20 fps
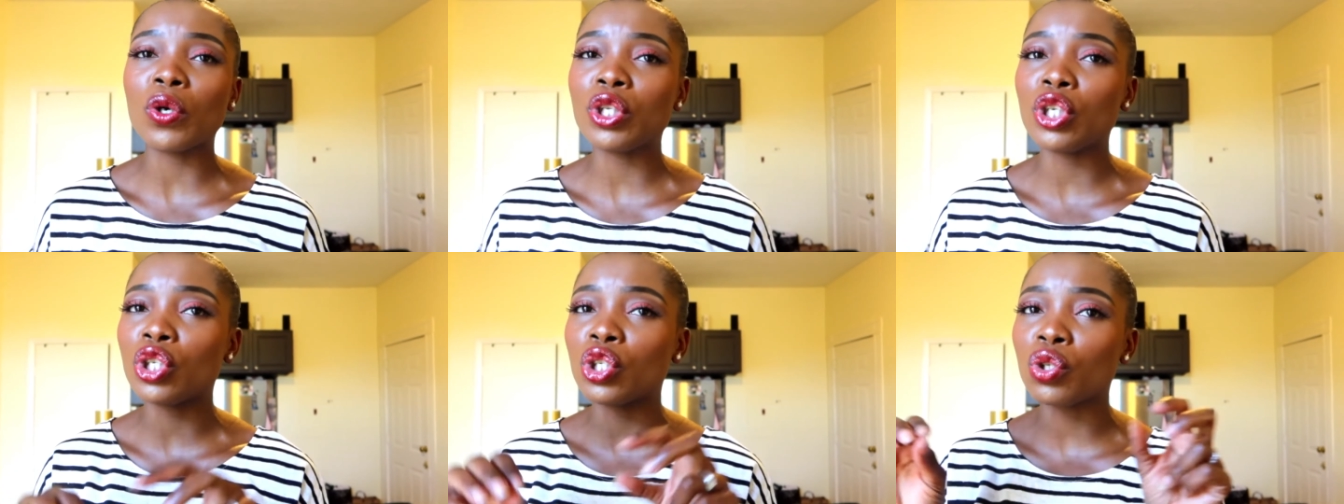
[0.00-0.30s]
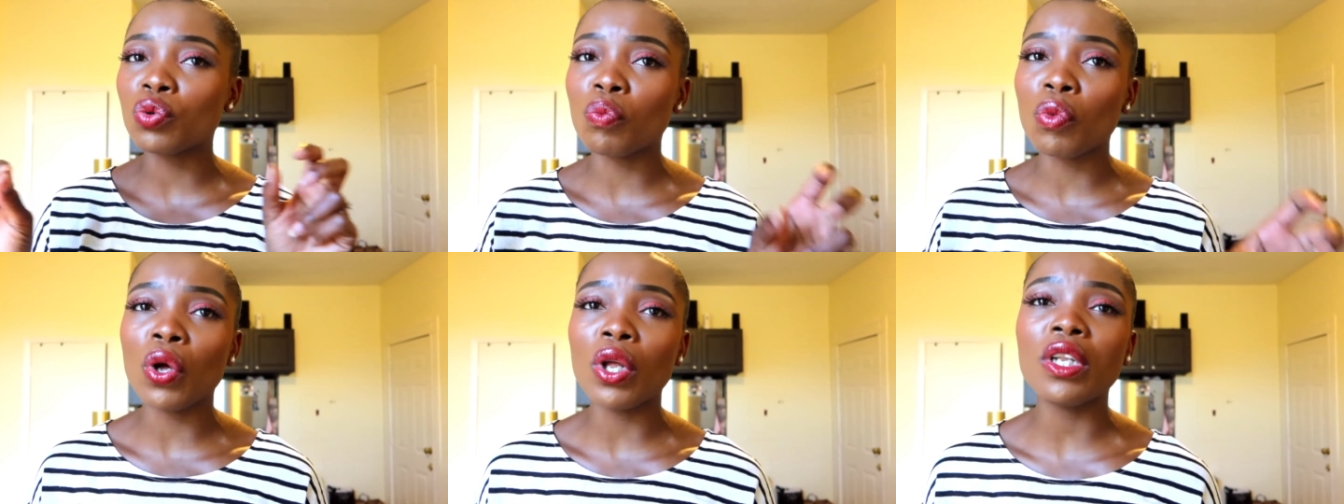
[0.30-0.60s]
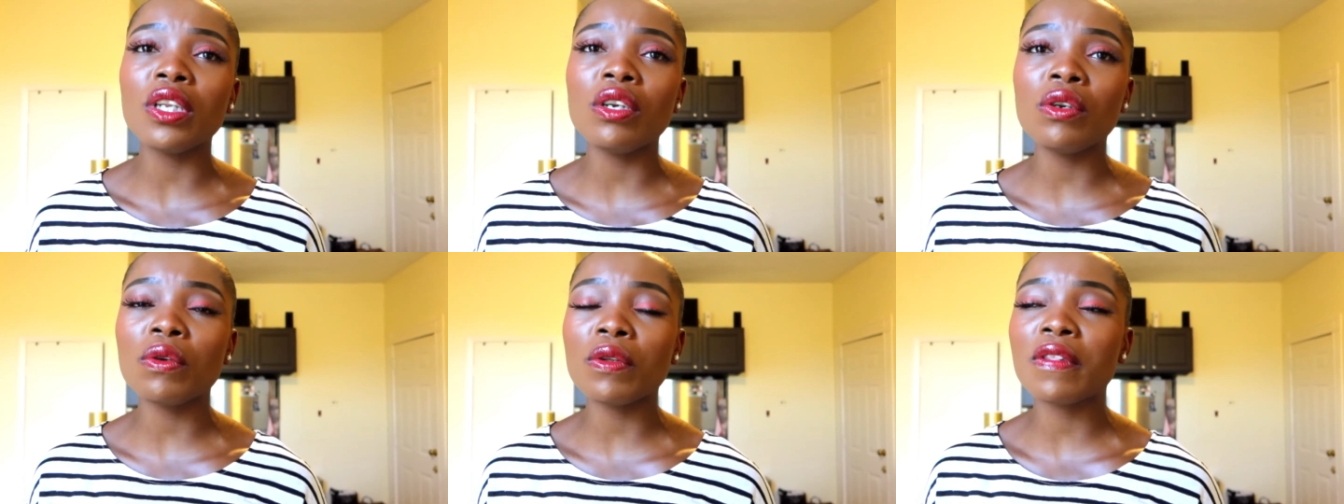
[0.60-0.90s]
The small
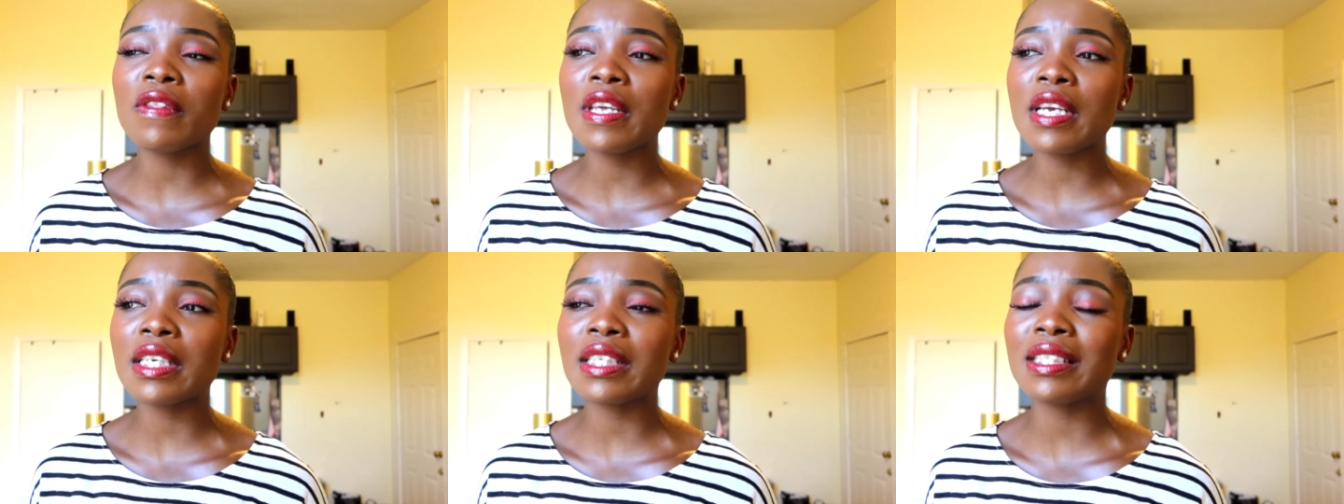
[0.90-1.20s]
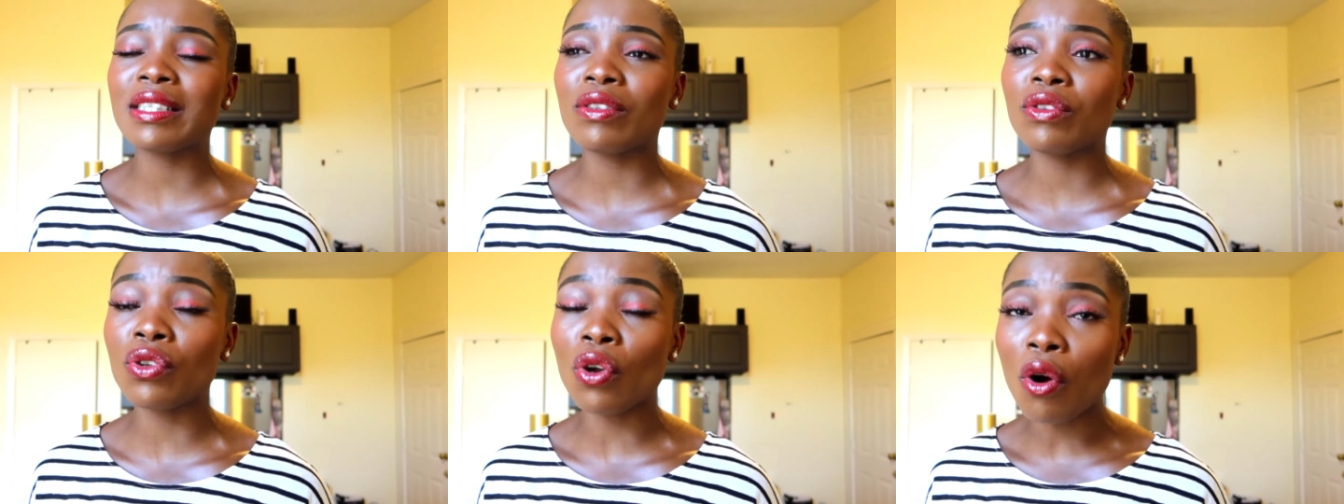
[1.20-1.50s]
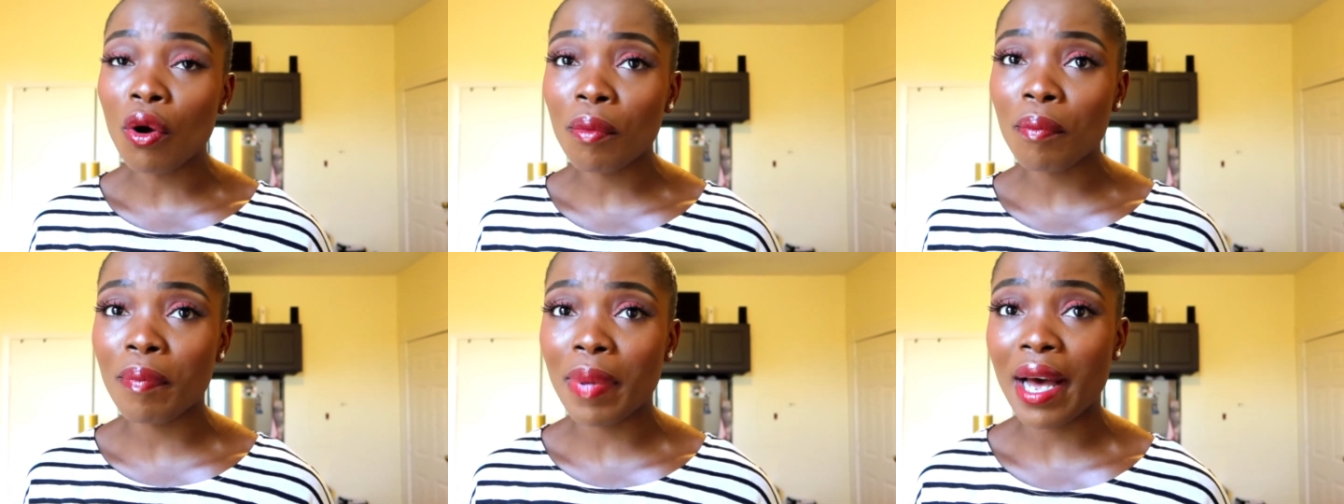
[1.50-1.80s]
little things
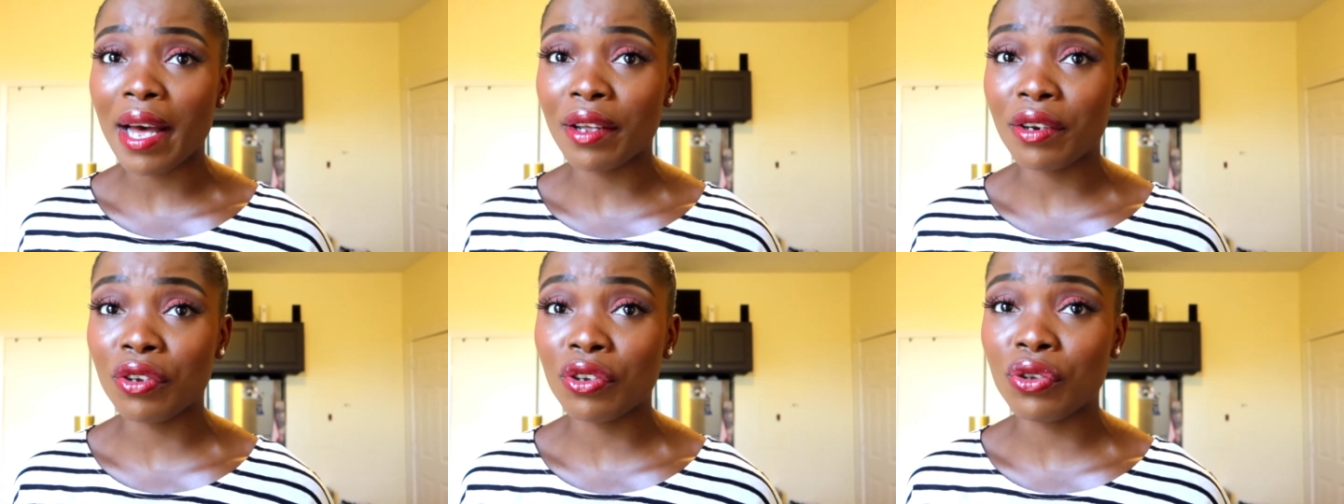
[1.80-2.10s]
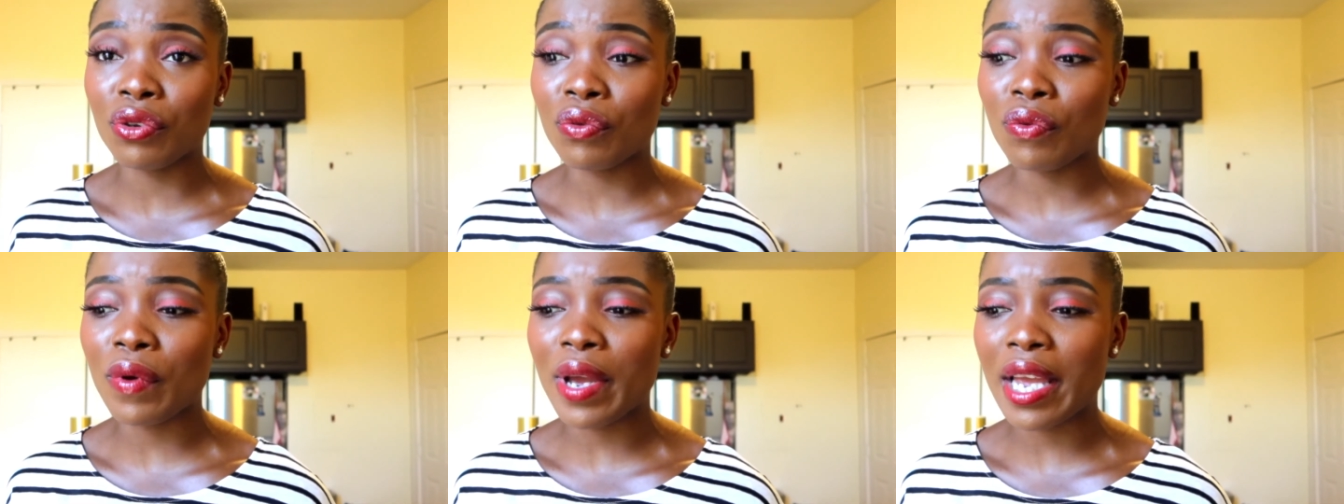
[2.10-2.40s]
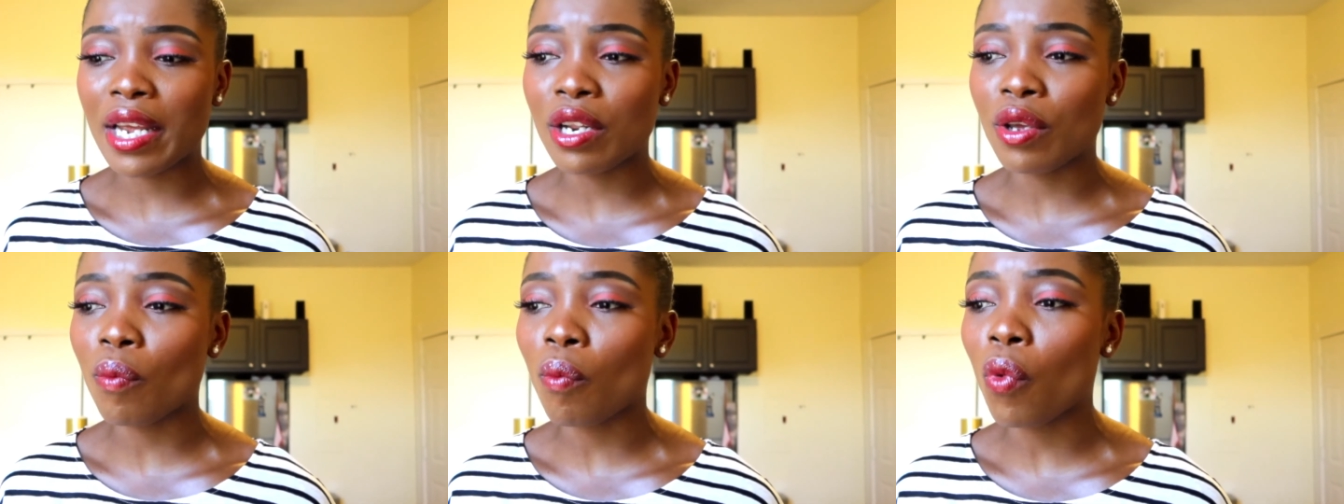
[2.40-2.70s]
don't bother you
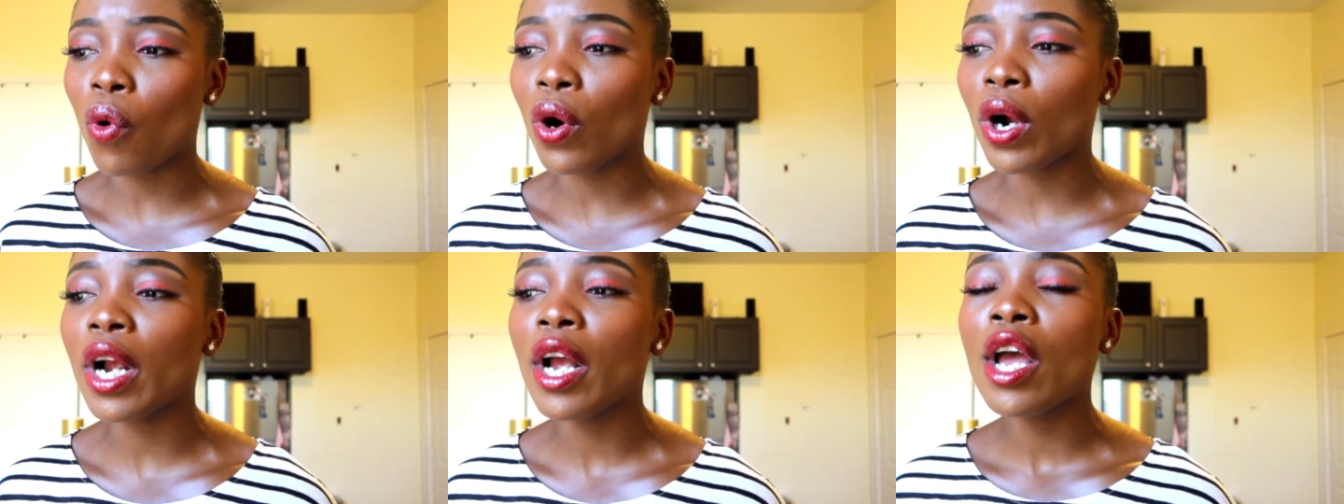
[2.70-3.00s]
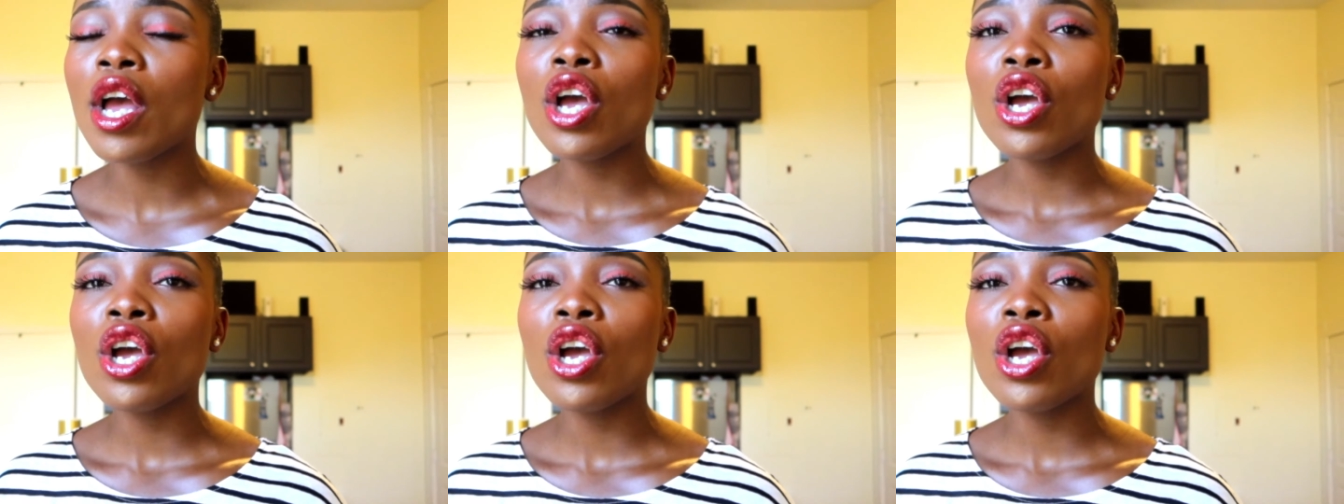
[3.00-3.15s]
anymore.